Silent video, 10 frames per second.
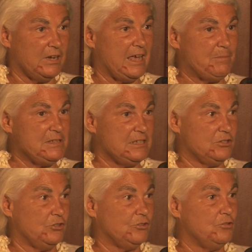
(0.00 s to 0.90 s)
what happens is
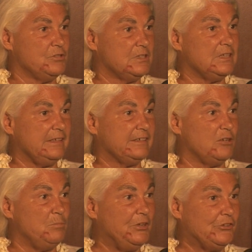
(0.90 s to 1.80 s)
that those things
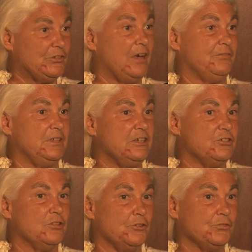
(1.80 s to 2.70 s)
can be stuffed
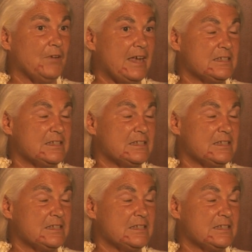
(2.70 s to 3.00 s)
into those fat